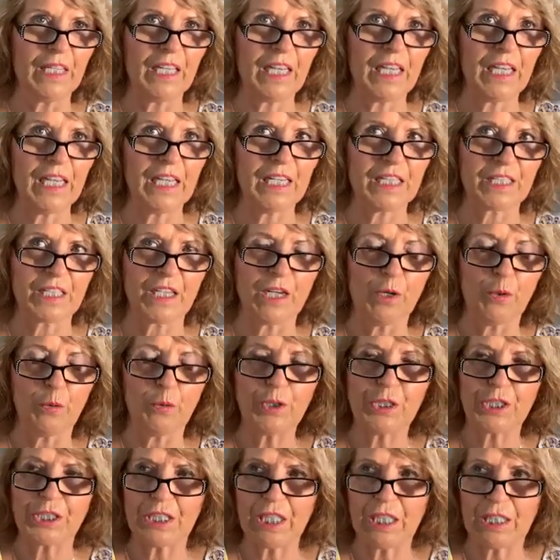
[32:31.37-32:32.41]
Yes,
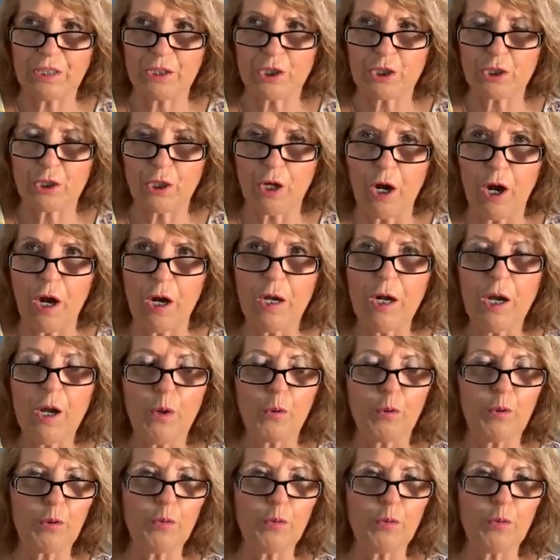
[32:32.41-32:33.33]
we stand strong,